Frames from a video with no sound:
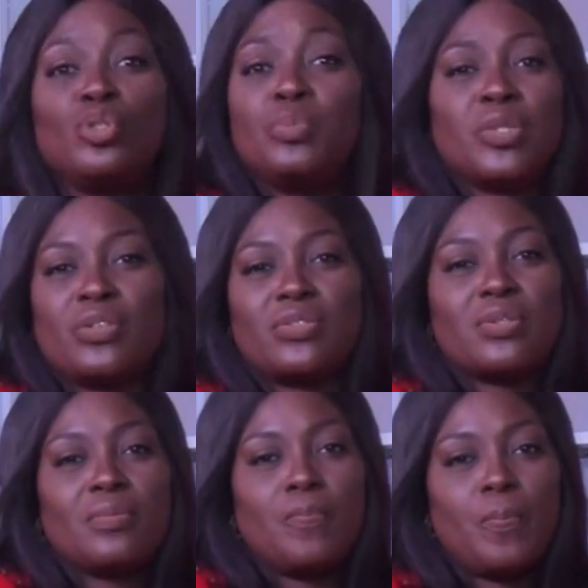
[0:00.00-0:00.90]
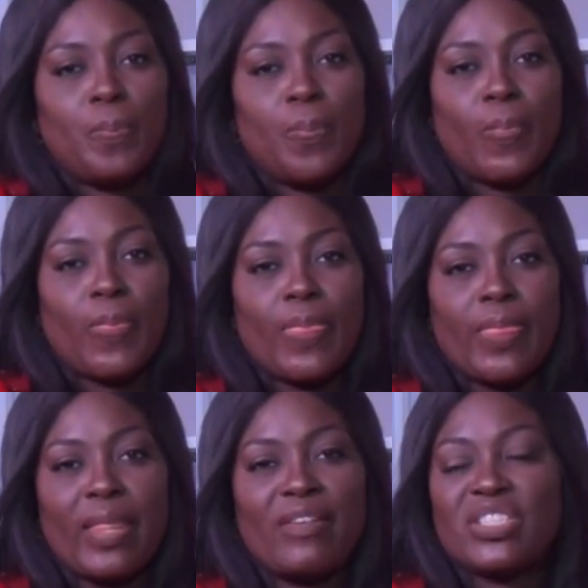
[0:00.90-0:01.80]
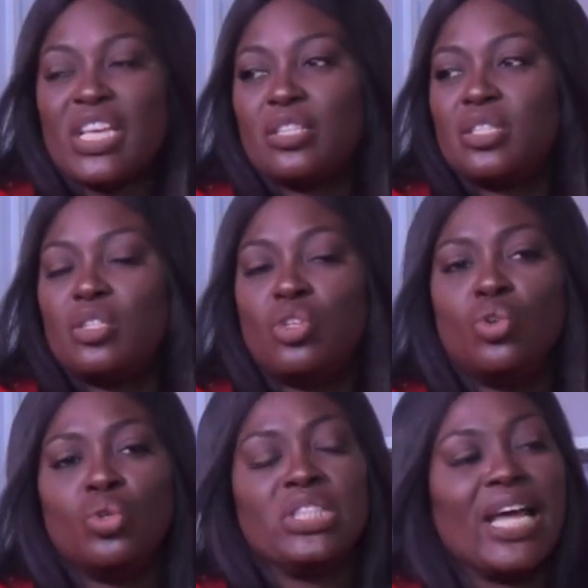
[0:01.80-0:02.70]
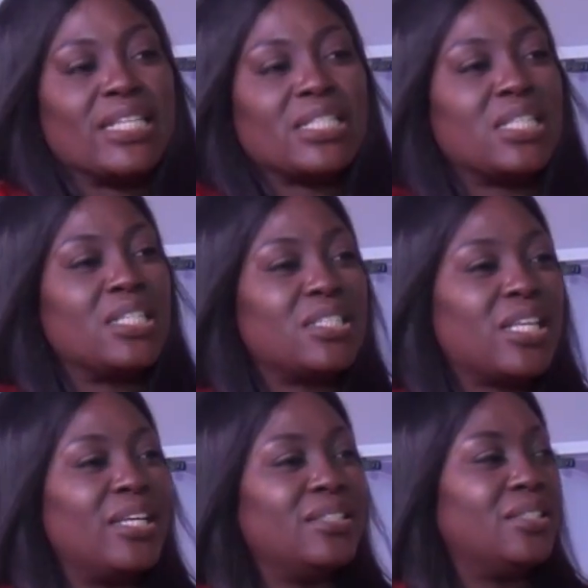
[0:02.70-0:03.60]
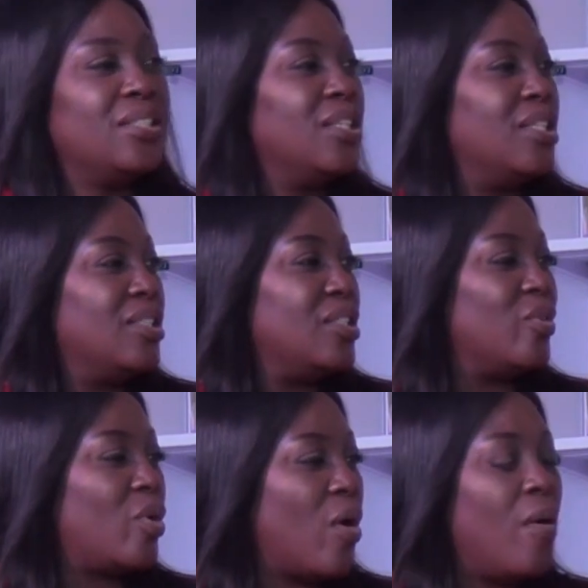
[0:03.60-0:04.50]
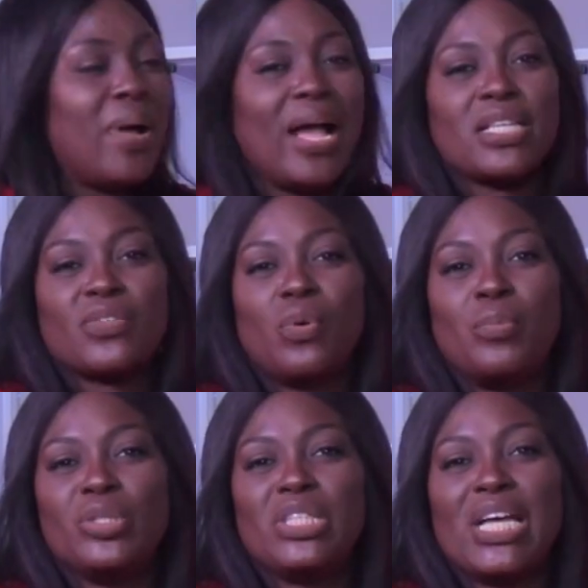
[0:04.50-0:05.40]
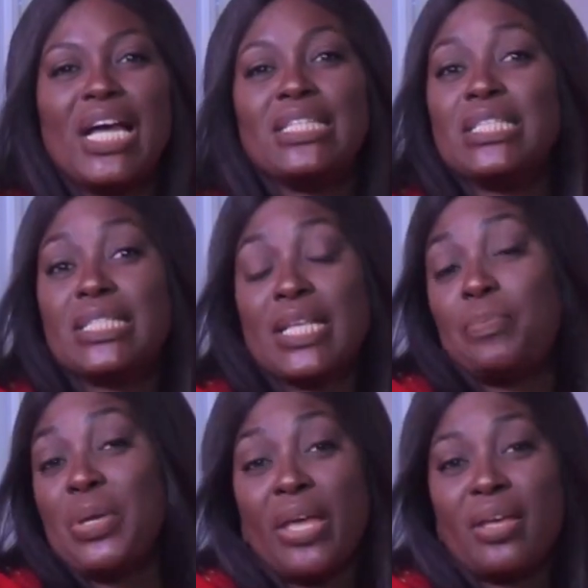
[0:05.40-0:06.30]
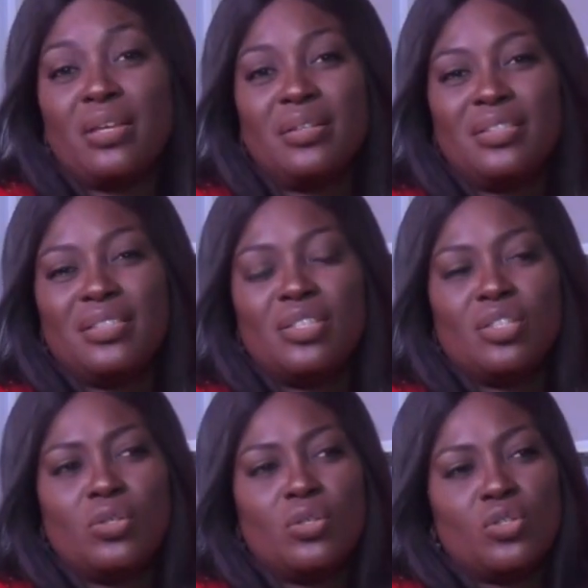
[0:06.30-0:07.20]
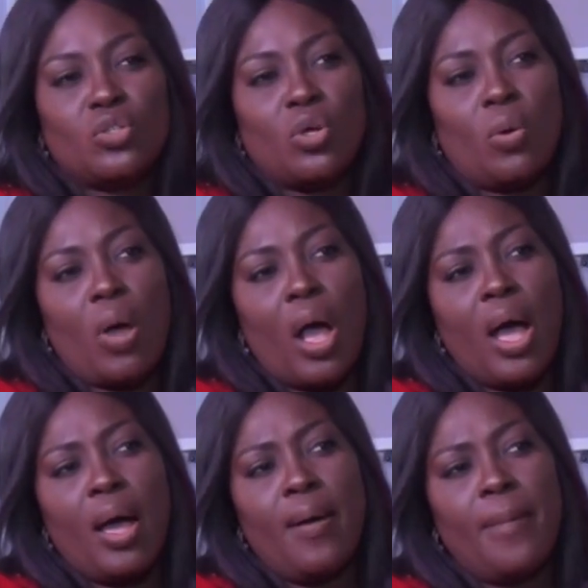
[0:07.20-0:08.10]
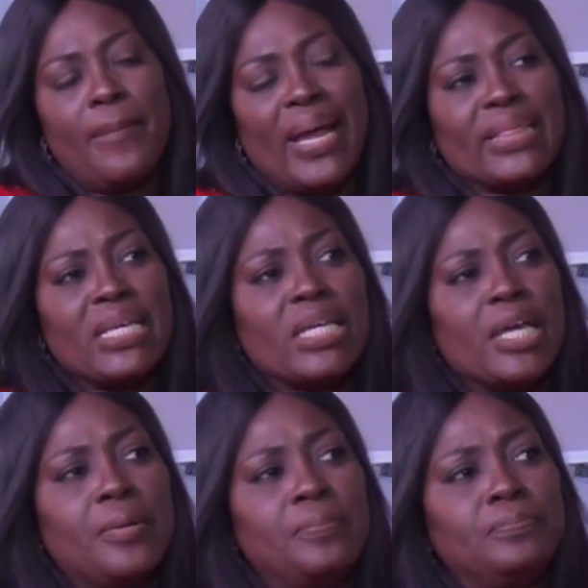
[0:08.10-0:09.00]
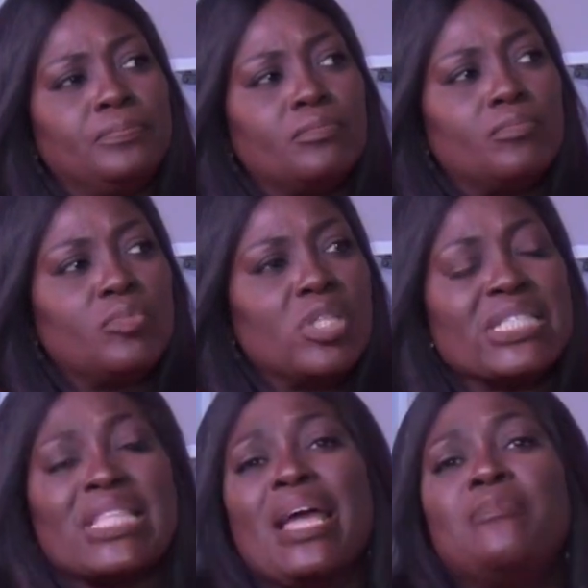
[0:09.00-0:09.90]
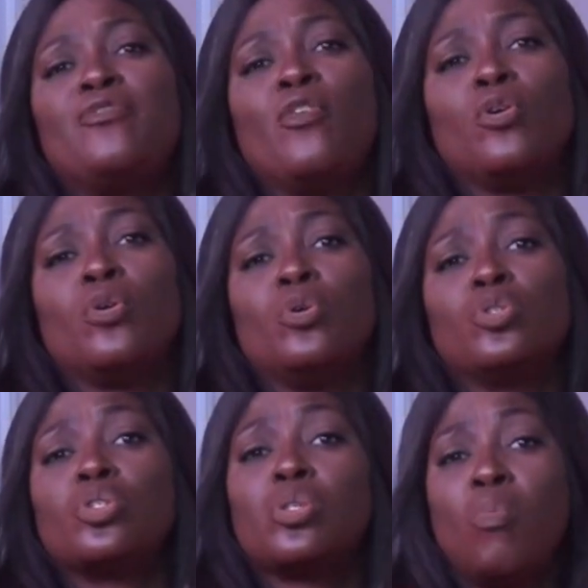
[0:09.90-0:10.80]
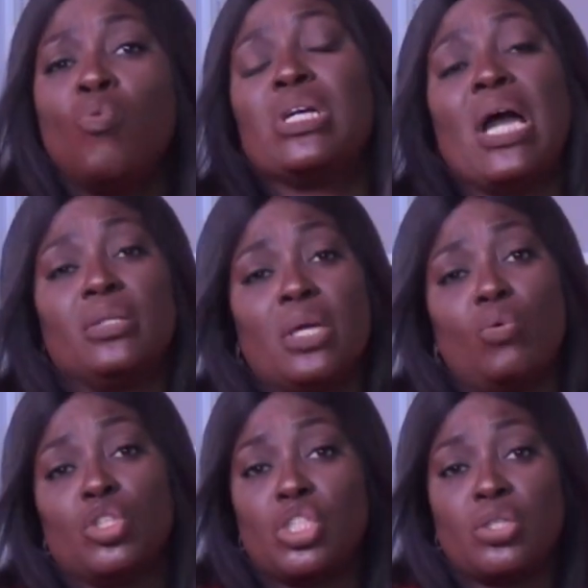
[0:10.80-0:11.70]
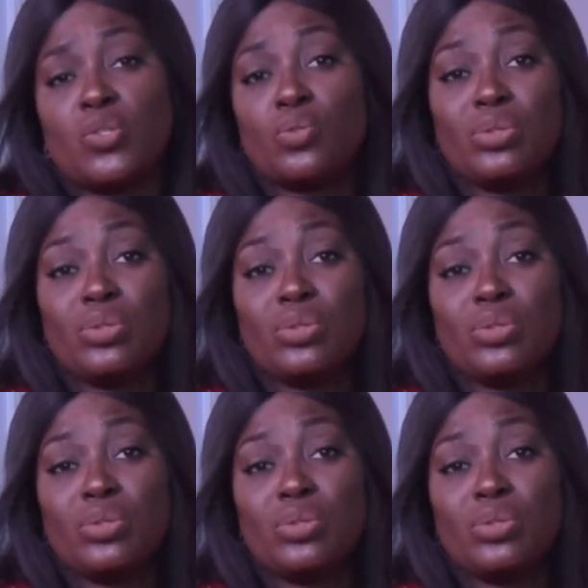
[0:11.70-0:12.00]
duped us. They have said, you know, nice things, and they'll come, ask for money, and they disappear. So I think it's time for someone out there watching us